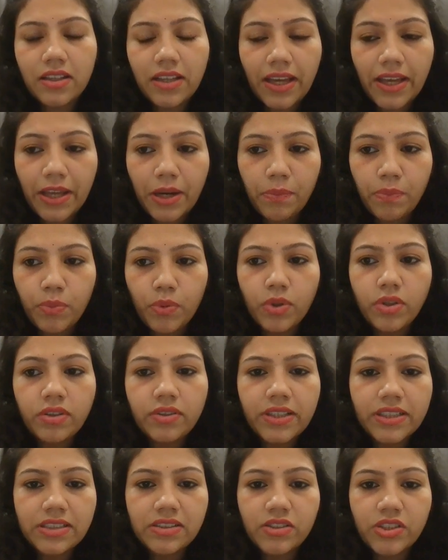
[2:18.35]

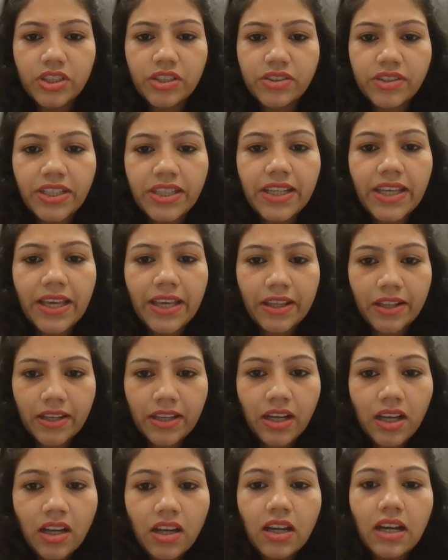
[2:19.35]
airport restricted
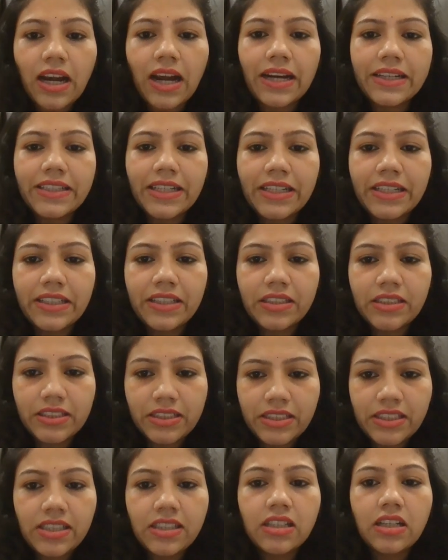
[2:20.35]
area
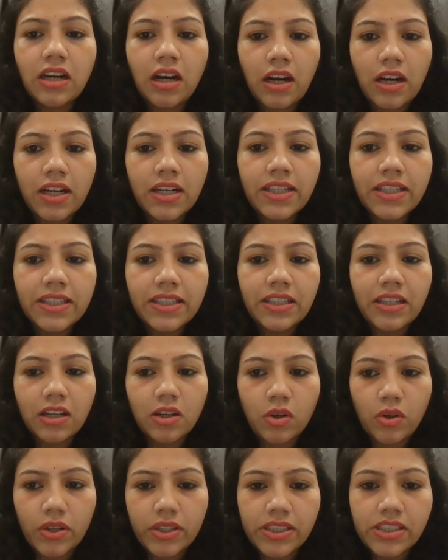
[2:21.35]
identity card in
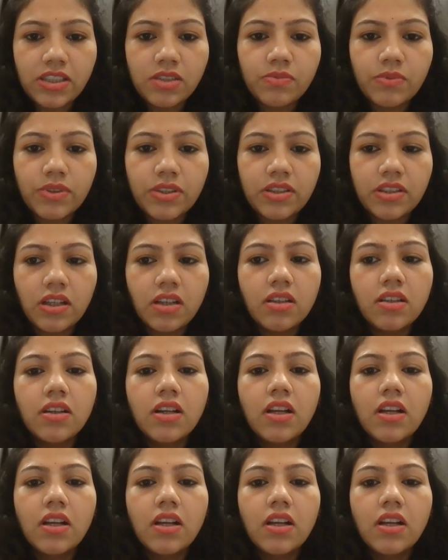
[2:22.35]
accordance with the